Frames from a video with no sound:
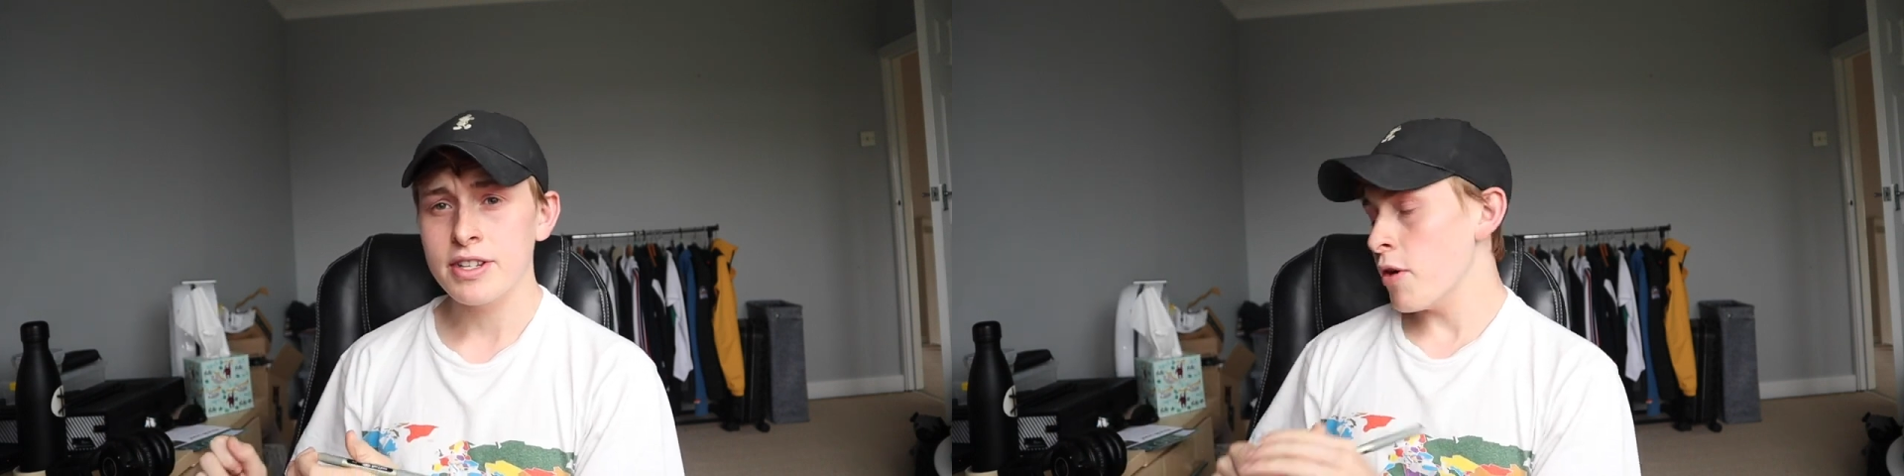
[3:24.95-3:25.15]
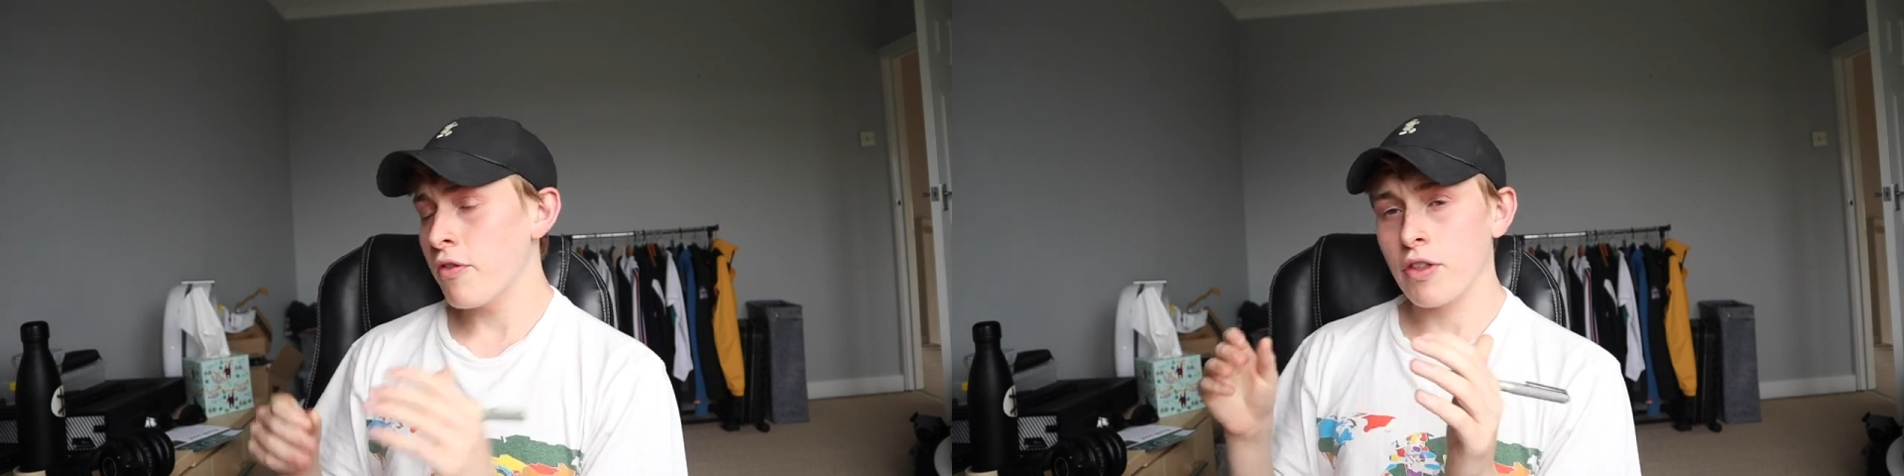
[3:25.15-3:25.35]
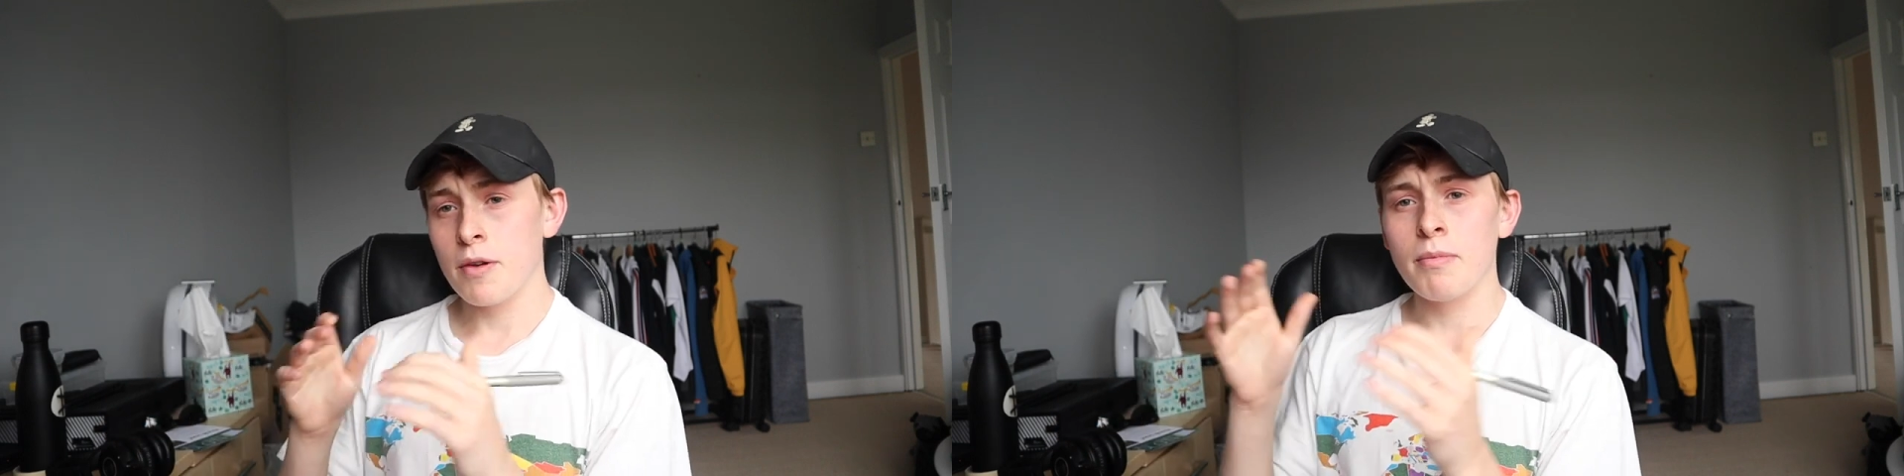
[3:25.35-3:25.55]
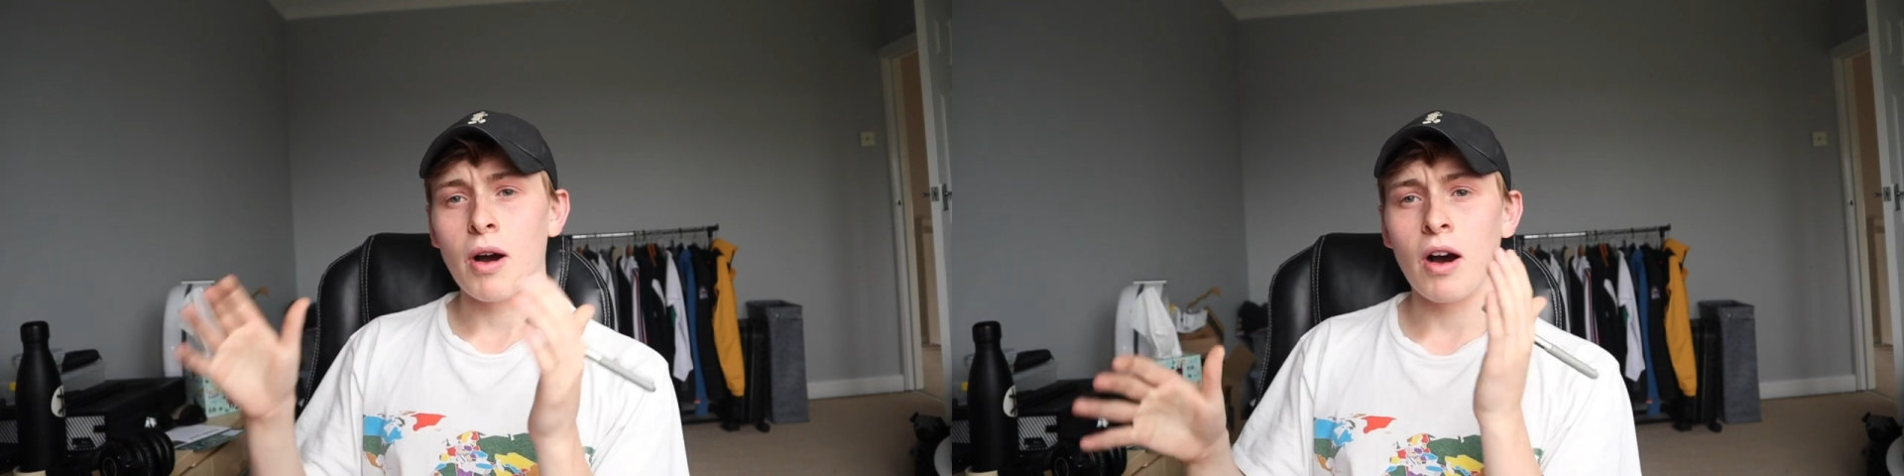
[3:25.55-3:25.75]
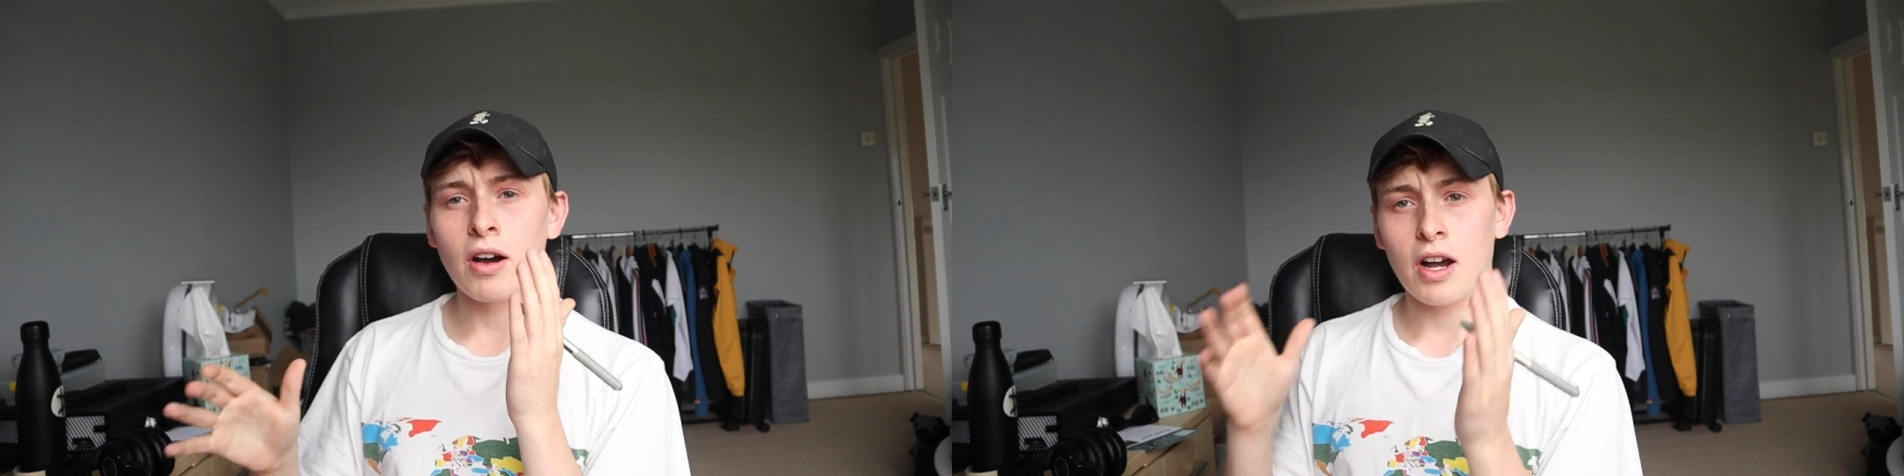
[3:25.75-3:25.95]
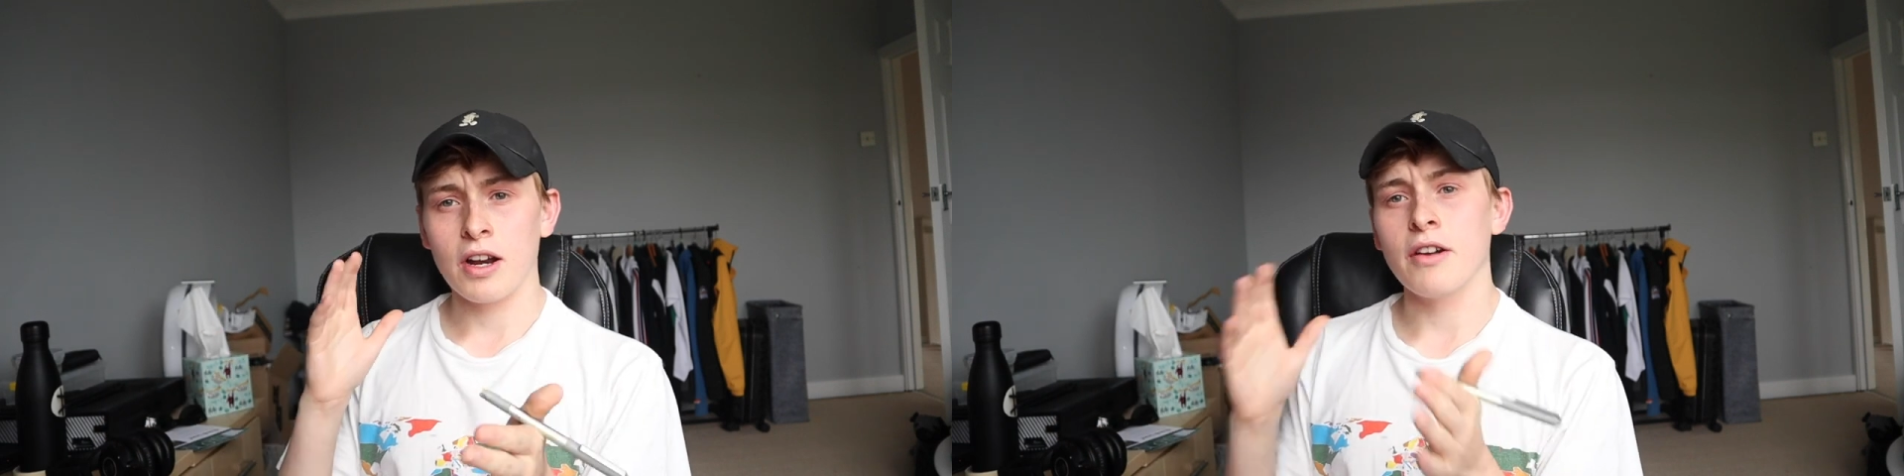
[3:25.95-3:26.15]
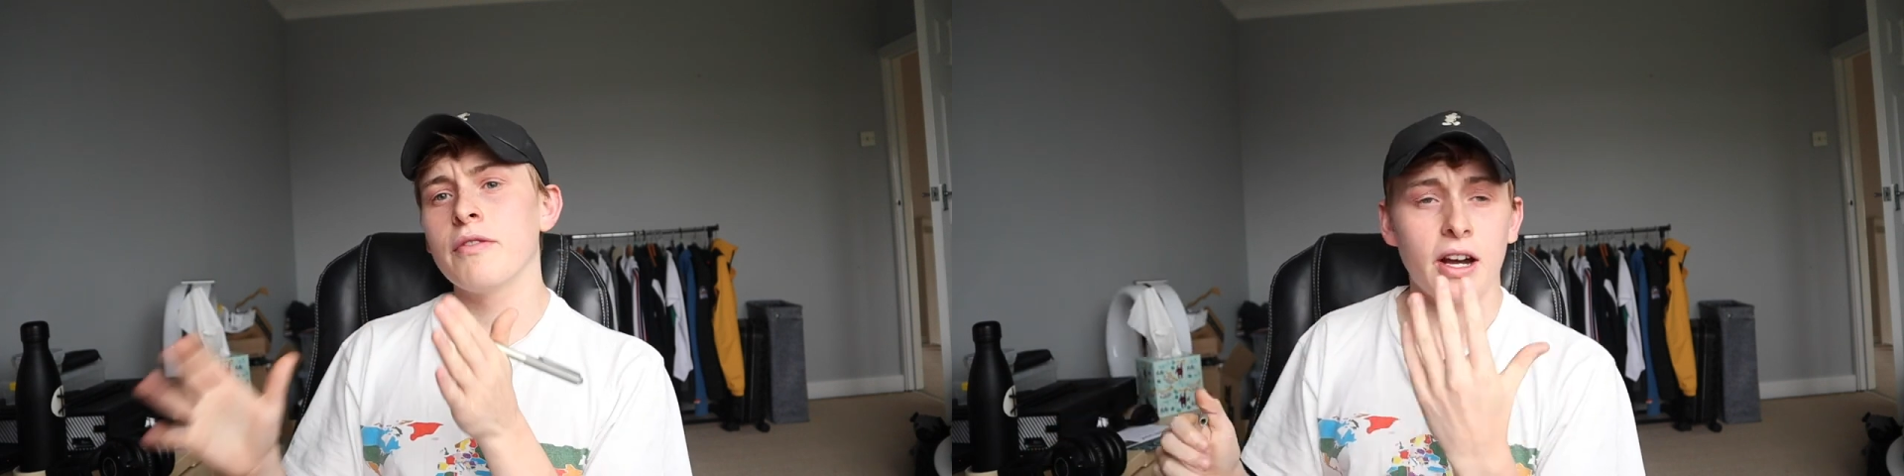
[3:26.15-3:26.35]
Both of them are kind of,